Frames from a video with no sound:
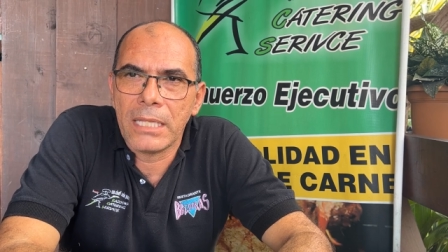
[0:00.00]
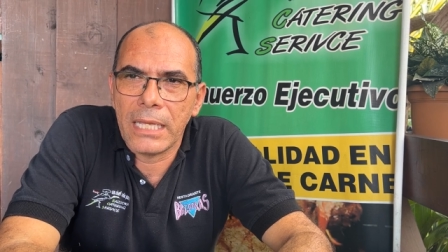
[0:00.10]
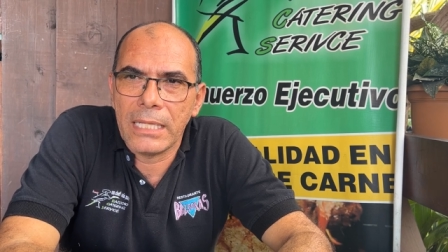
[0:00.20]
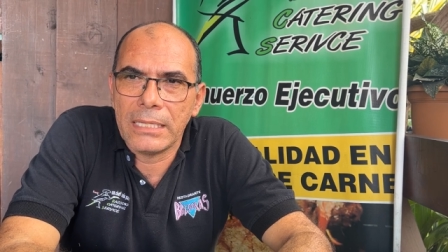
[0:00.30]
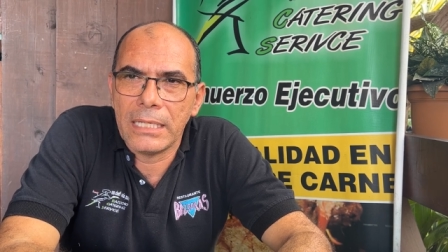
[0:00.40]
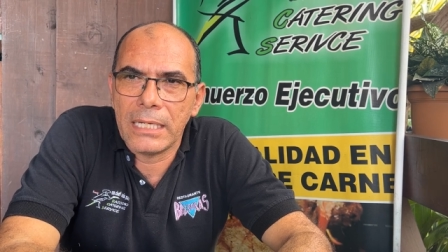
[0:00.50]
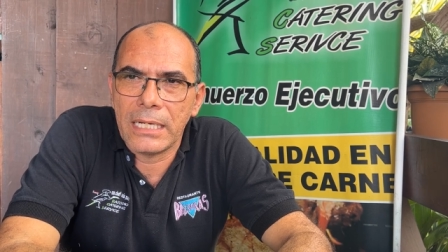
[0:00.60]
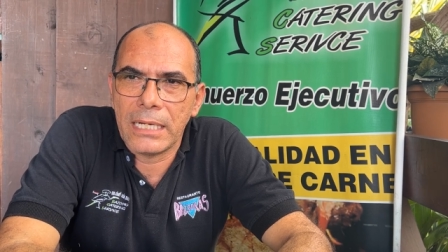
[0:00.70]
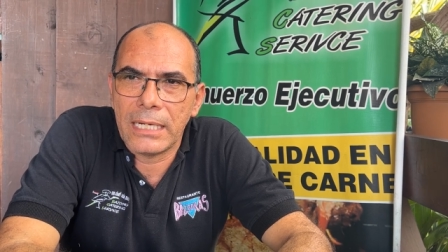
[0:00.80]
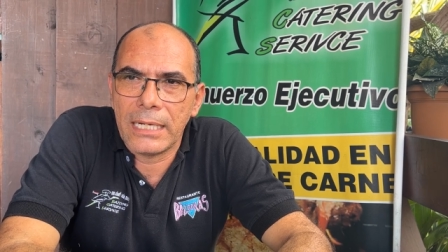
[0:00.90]
in the
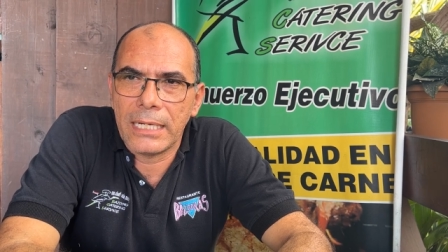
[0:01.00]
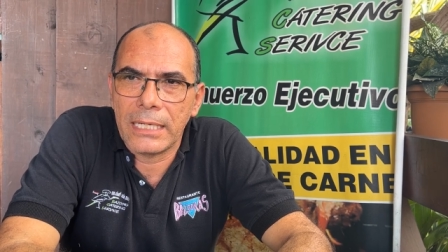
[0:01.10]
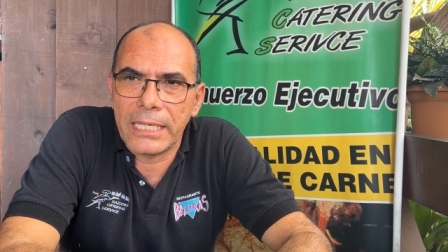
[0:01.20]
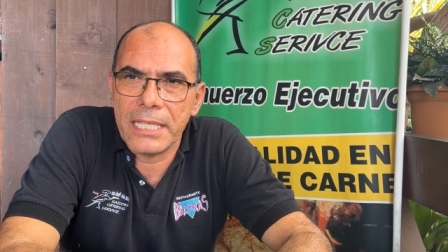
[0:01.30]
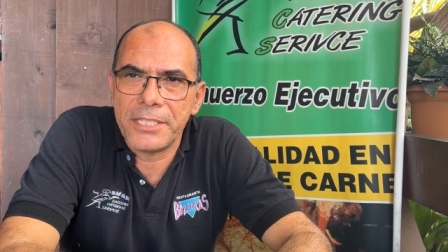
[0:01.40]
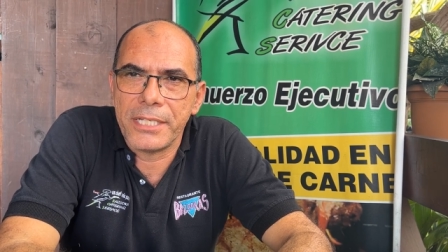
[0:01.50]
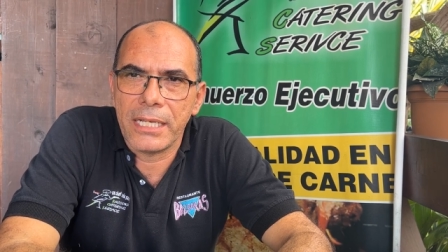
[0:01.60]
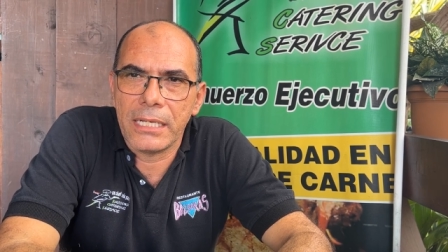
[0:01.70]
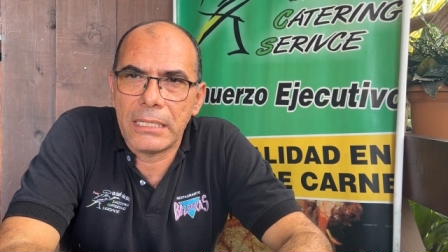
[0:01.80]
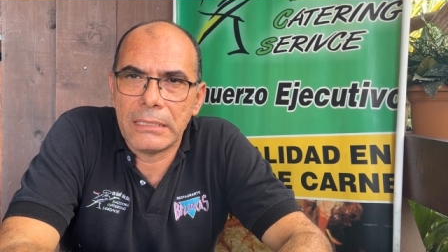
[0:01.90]
uh,
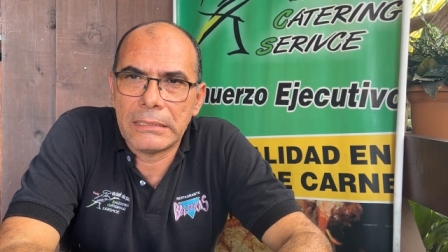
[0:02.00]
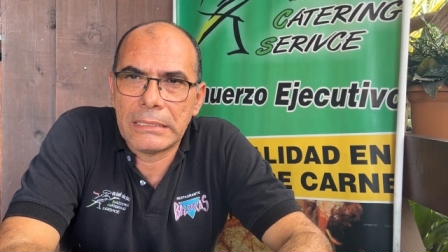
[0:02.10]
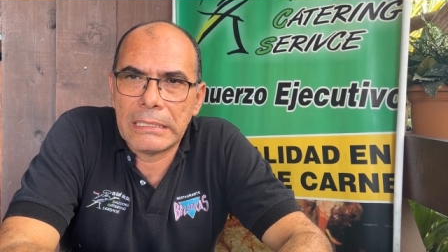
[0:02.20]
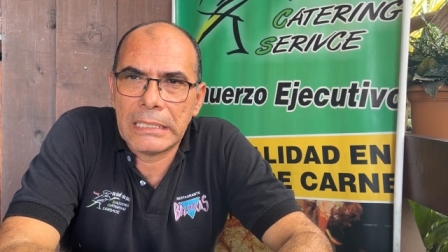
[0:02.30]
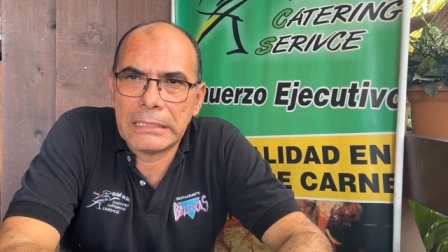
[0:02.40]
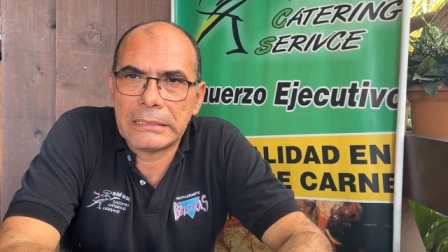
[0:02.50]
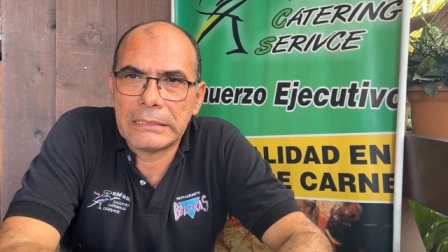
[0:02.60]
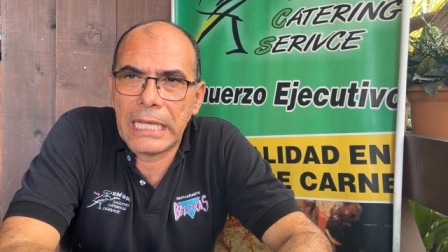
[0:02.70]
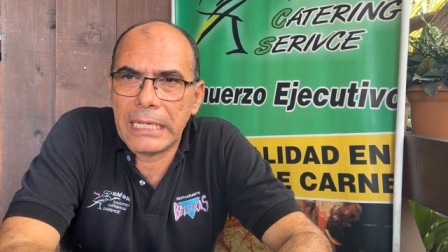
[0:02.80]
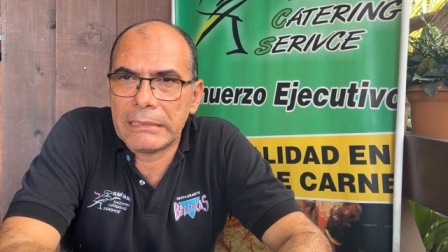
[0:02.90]
kitchen uh, as
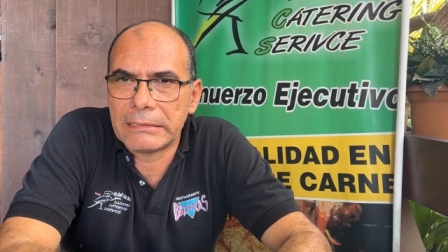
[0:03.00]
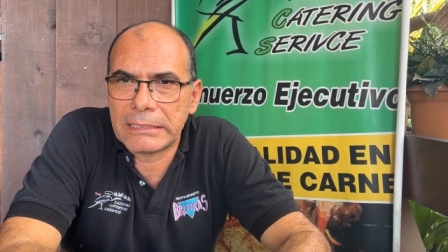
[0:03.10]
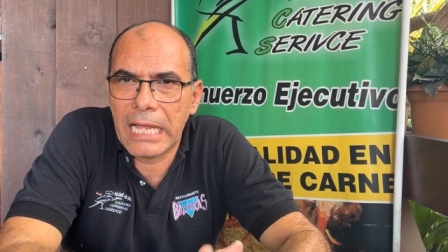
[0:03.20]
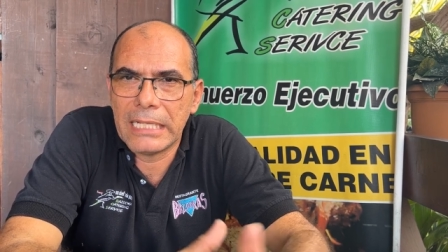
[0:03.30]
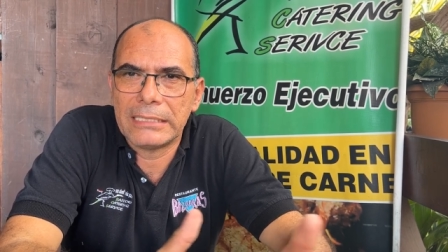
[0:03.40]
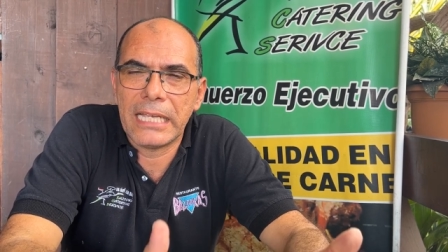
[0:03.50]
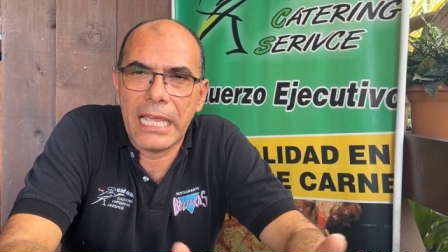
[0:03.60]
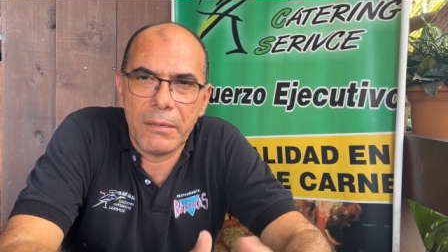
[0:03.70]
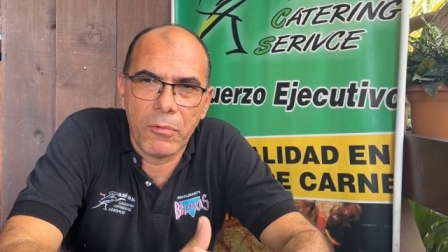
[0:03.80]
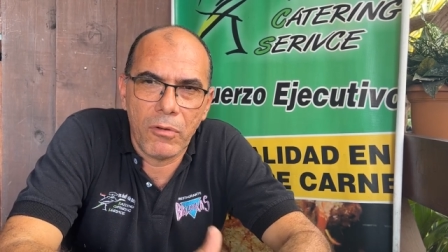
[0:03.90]
like a salad
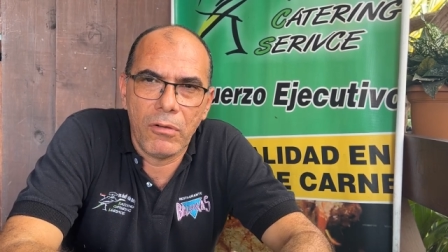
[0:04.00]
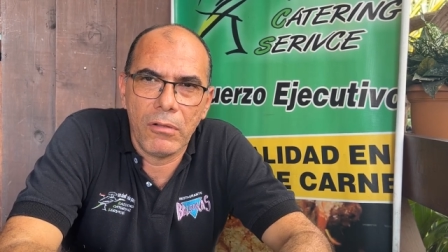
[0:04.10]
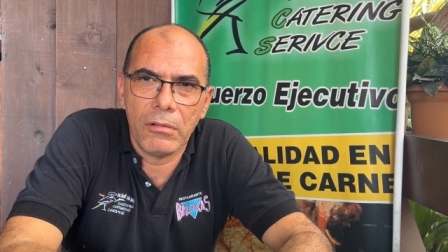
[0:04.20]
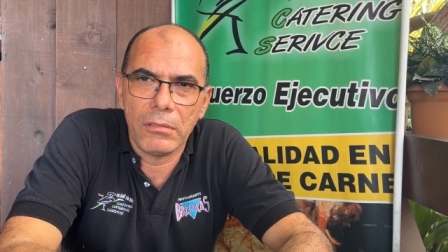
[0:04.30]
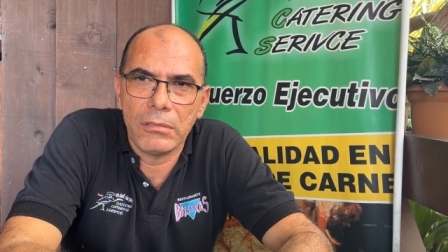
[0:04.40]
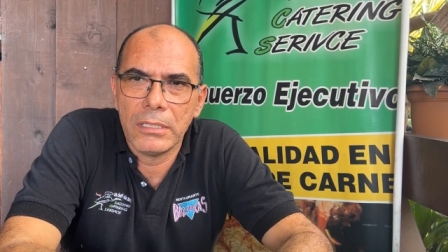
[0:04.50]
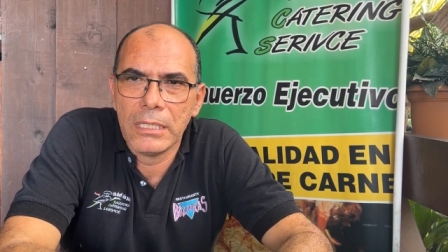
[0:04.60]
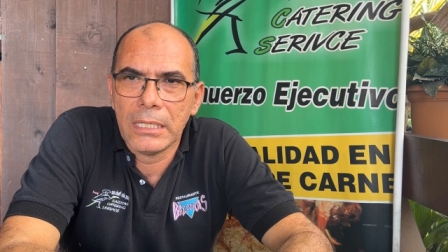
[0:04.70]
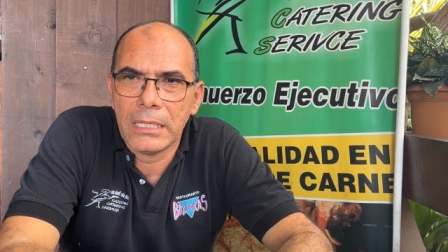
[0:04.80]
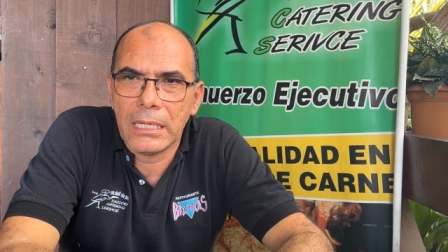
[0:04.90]
table
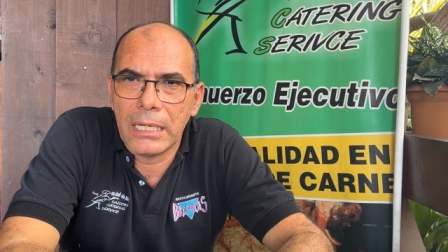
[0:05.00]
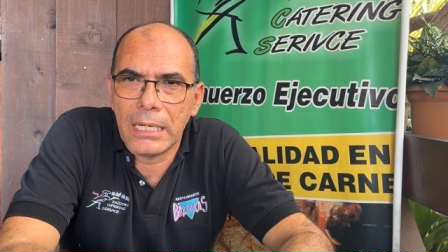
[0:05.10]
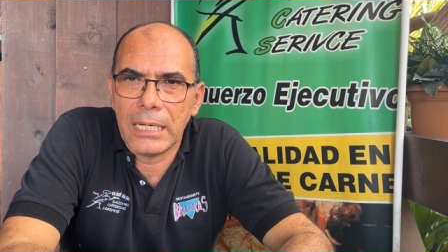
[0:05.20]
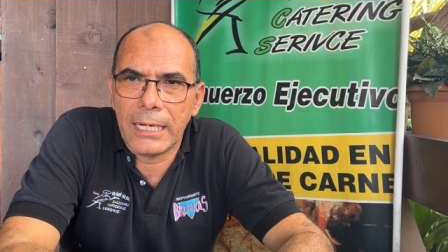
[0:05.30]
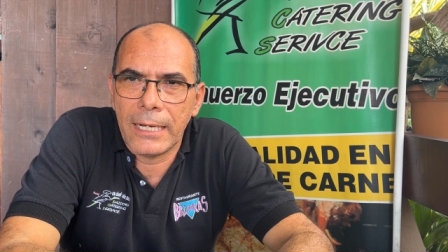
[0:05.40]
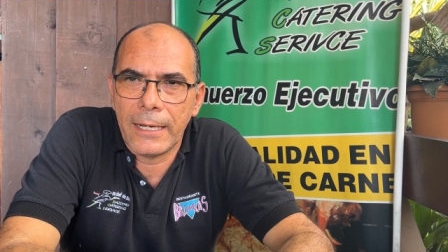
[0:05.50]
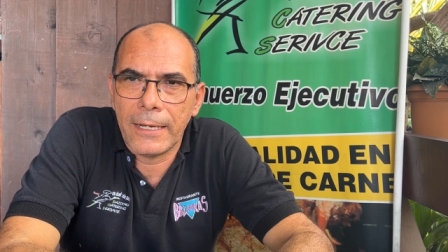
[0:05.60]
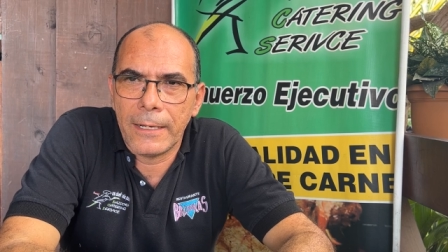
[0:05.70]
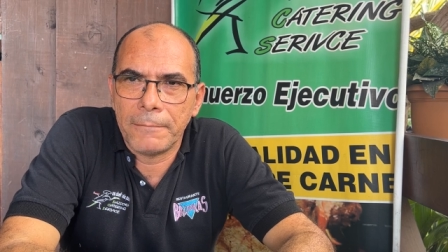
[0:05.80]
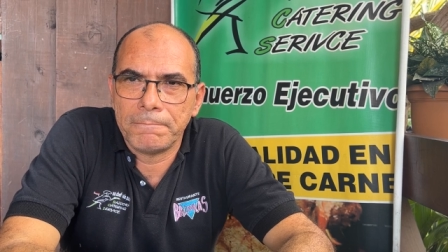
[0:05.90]

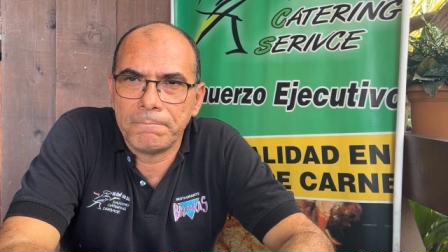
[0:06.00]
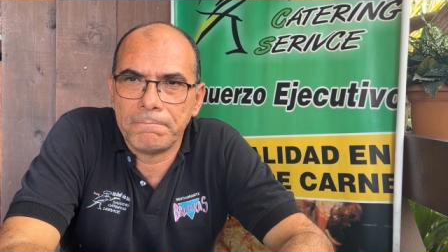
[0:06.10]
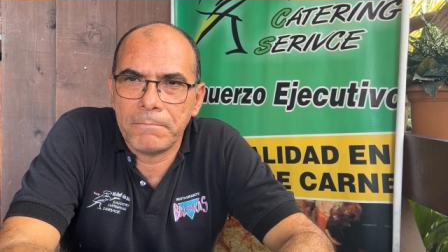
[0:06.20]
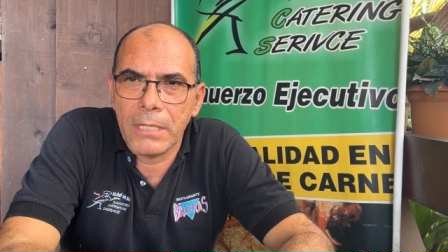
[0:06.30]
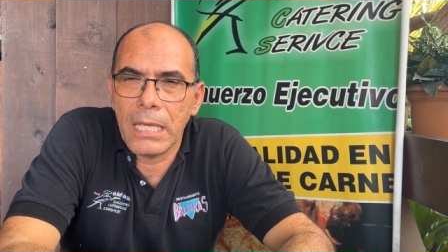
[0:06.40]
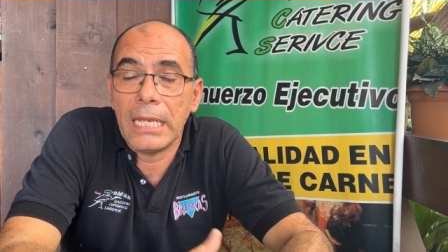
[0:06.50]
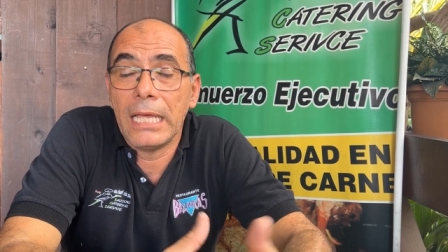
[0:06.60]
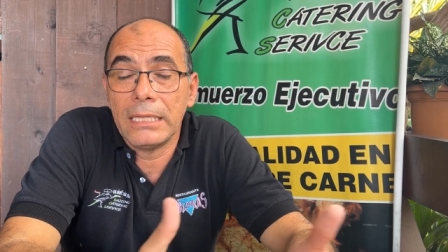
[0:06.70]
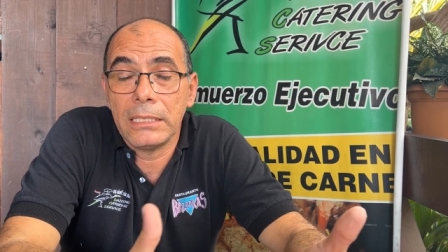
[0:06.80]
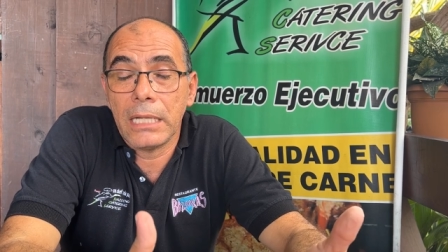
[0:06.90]
uh, and
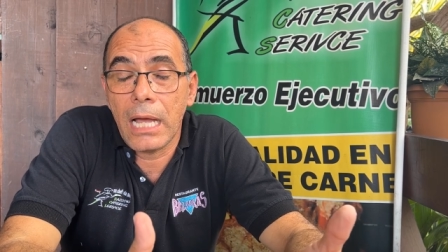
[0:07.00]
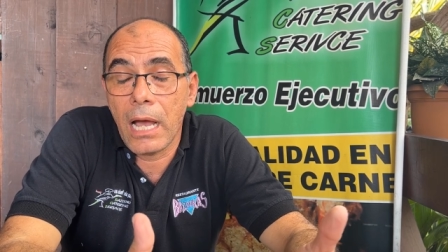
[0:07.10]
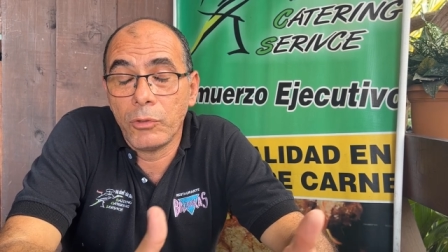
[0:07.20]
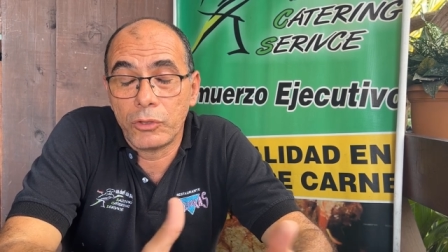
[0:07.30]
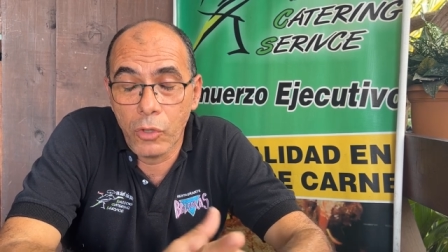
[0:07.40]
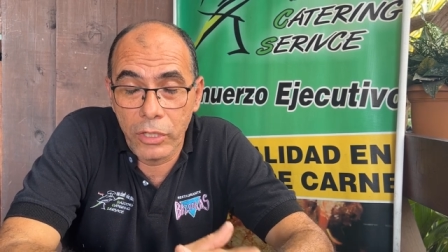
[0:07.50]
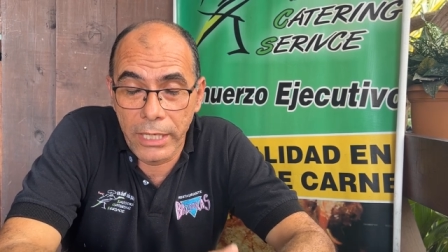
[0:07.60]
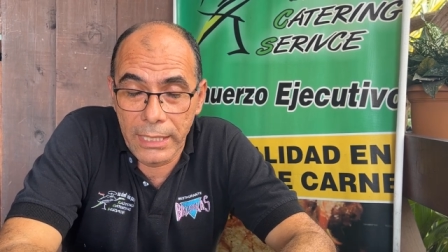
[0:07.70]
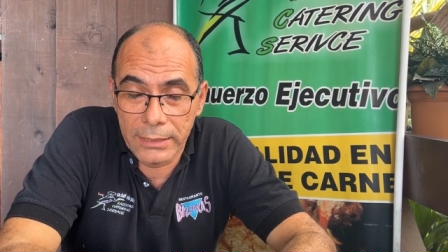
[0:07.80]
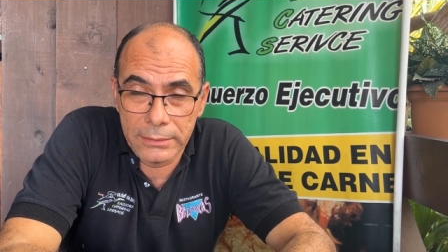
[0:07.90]
then I was
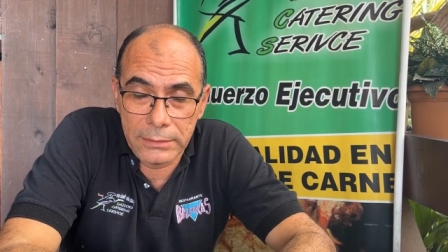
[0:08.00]
cooking